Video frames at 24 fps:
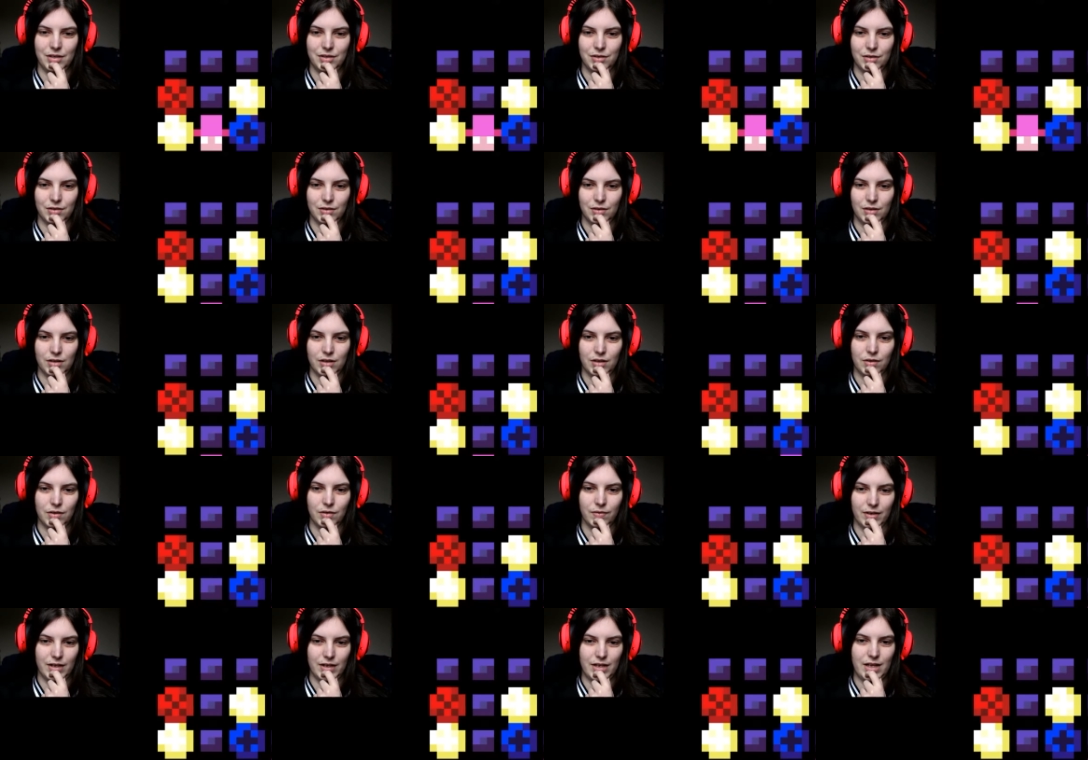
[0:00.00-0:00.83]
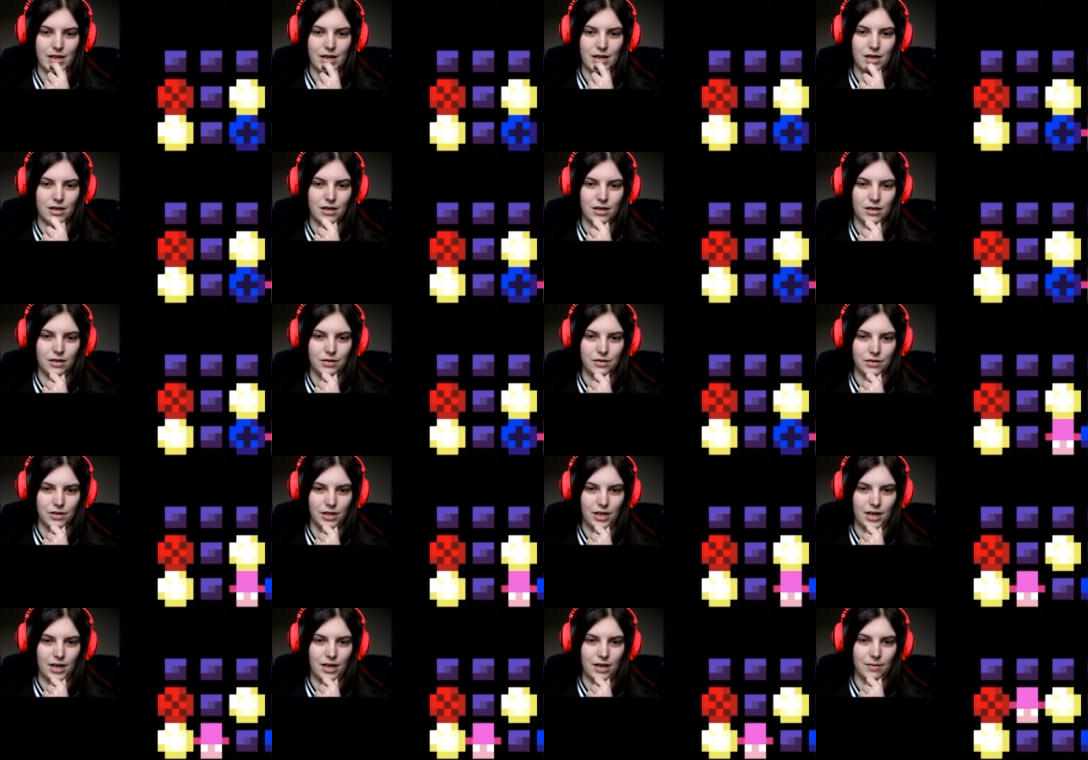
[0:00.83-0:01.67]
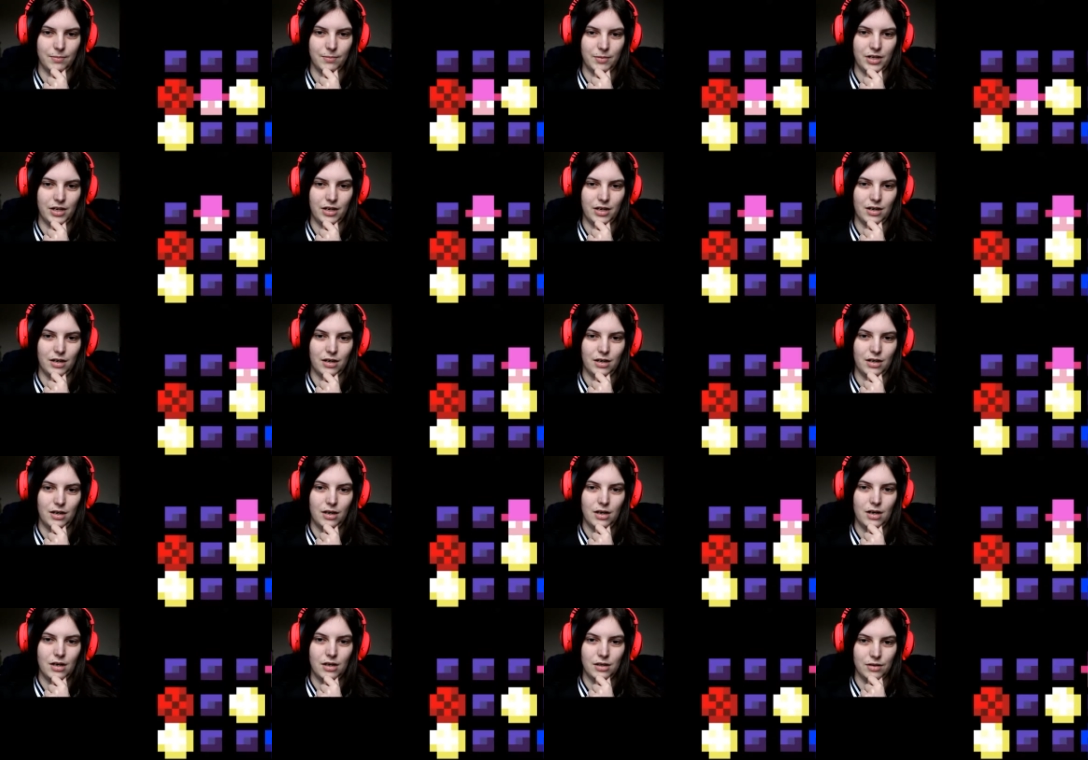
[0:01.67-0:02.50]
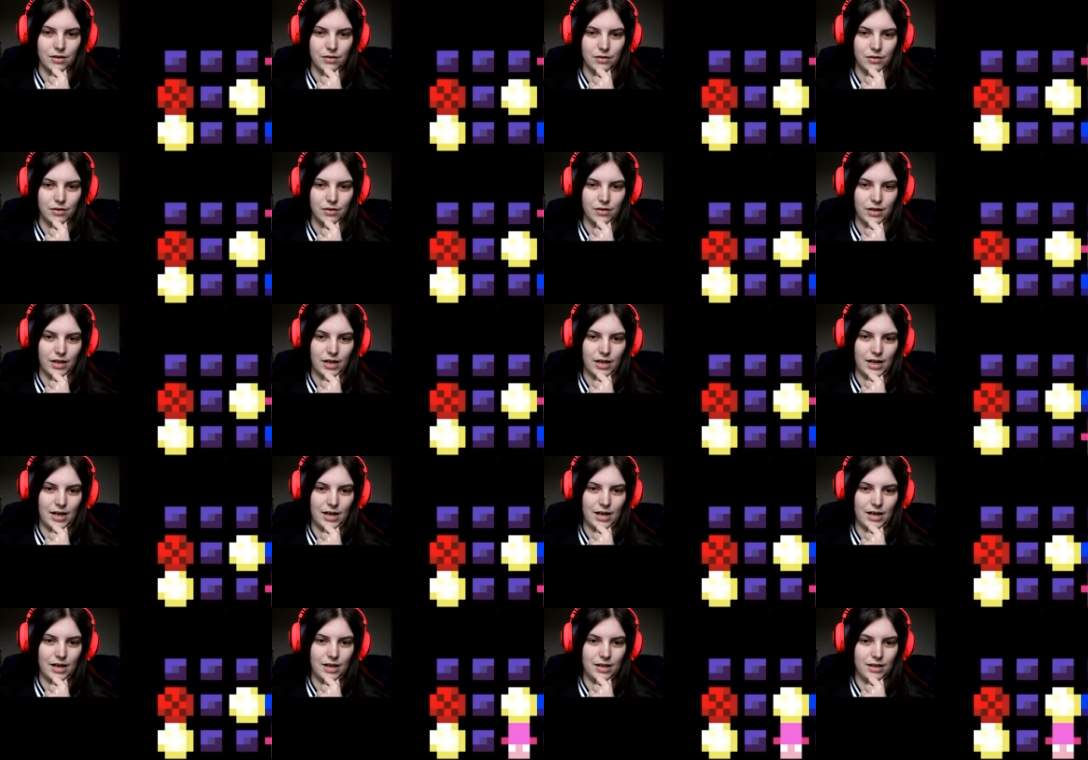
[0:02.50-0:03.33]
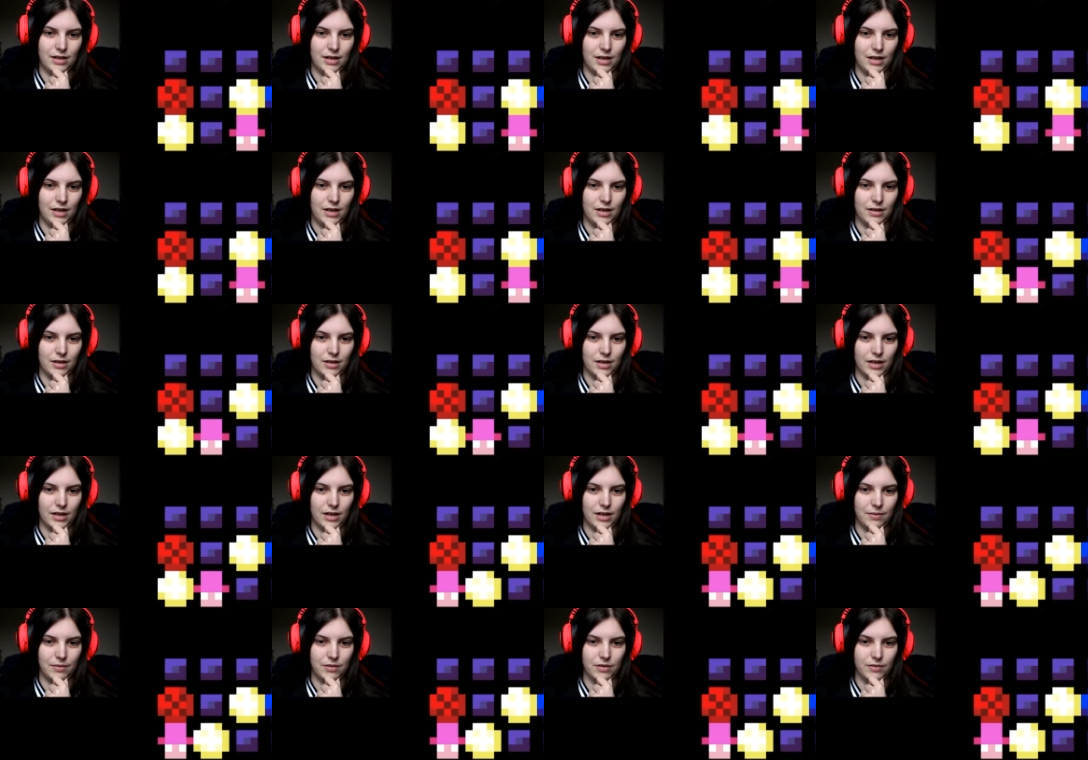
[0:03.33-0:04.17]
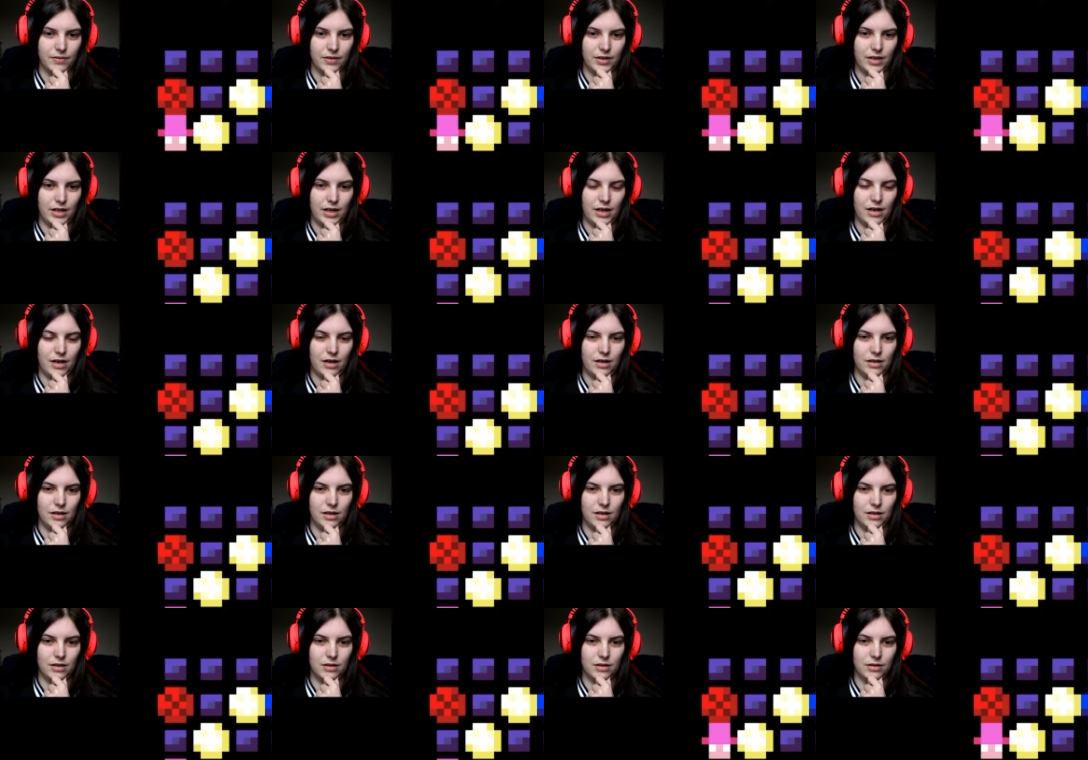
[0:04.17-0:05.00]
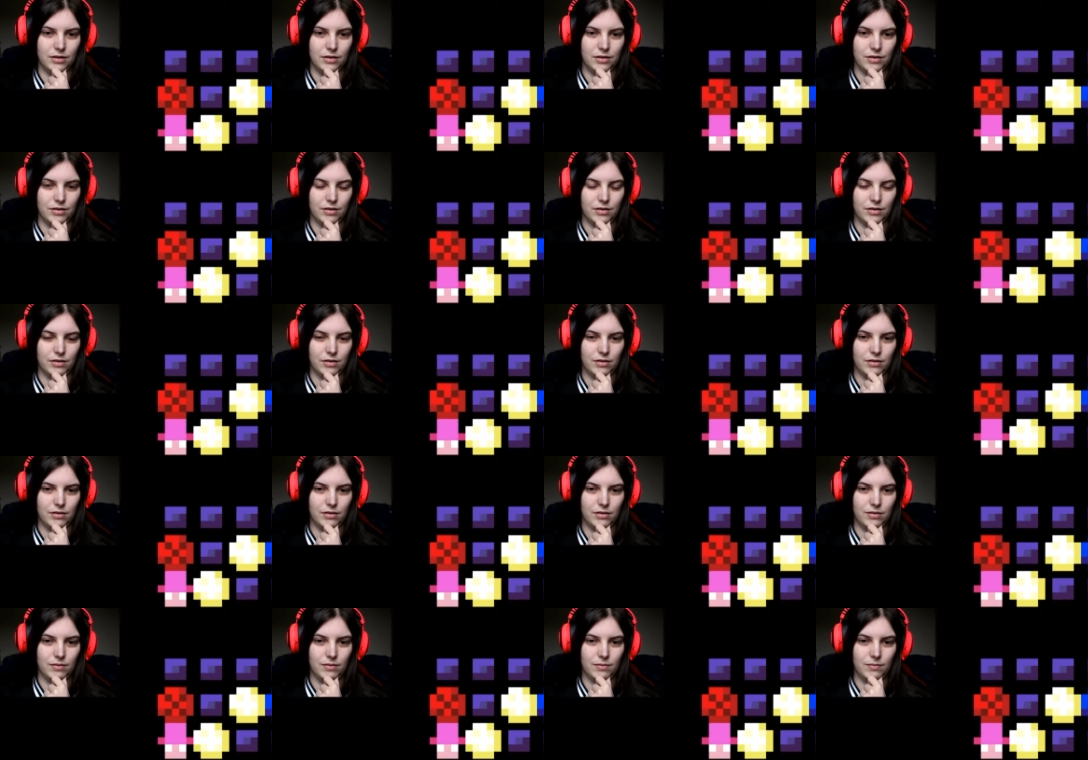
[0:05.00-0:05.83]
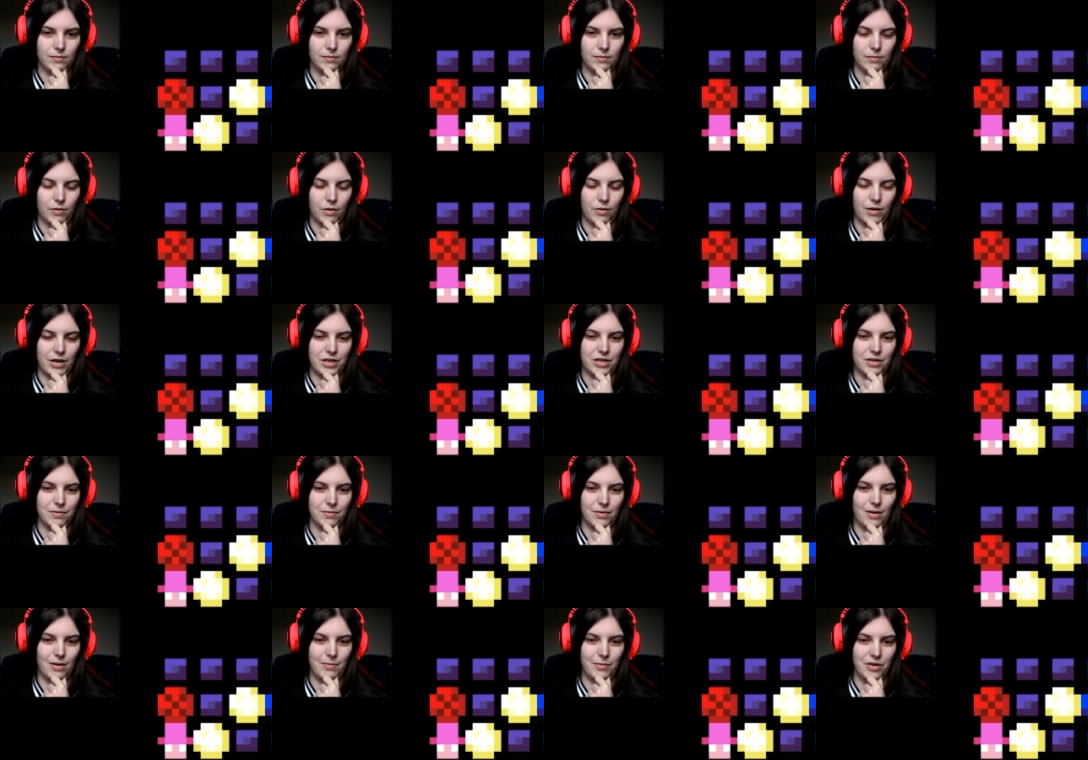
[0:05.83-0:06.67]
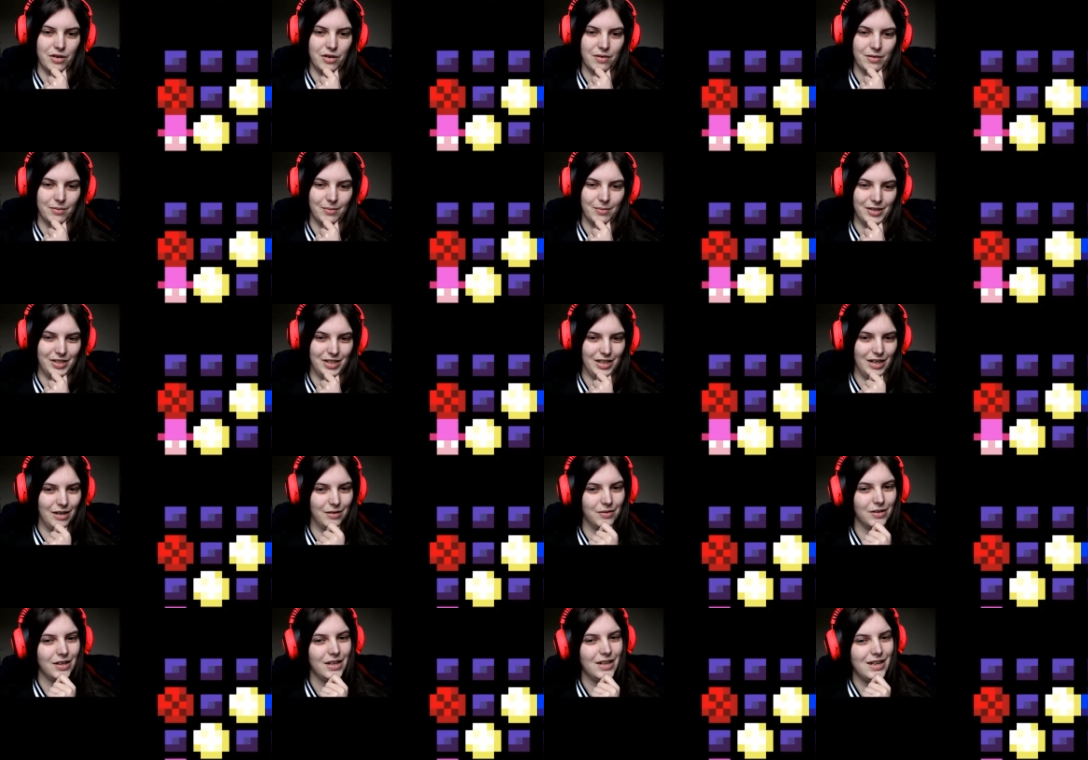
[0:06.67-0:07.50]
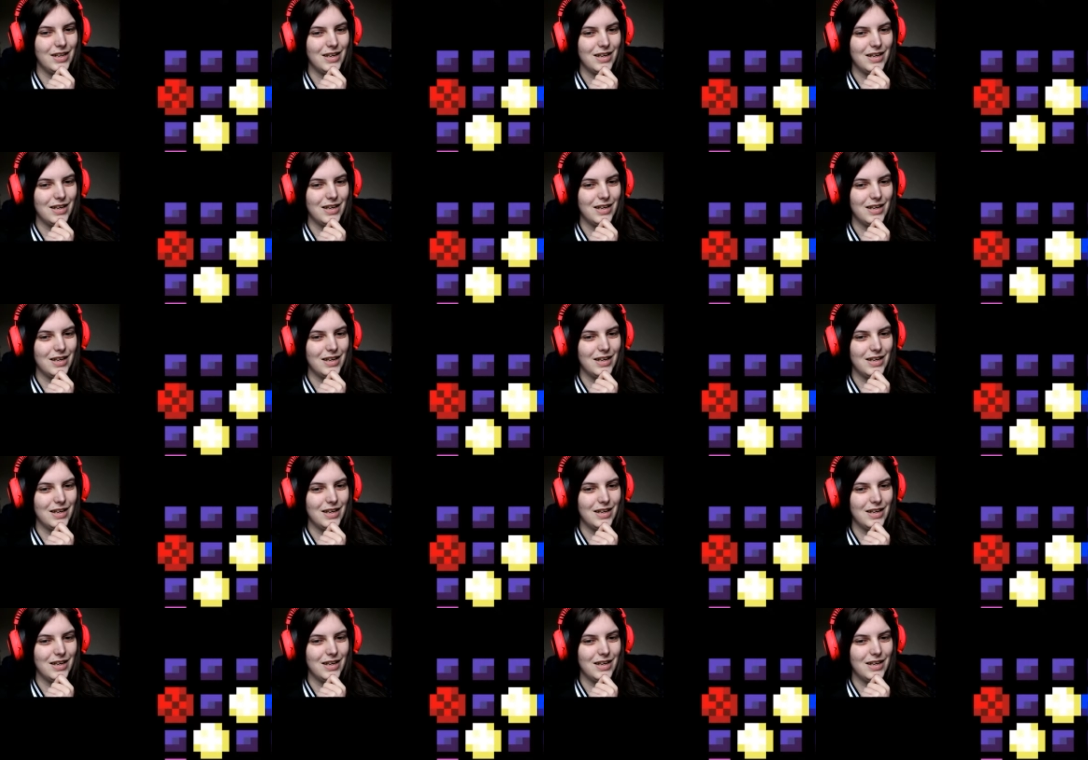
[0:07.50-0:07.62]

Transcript: So I need to go over here, do that up here, then do that, and then get that one over there, and then just question what I'm doing with myself.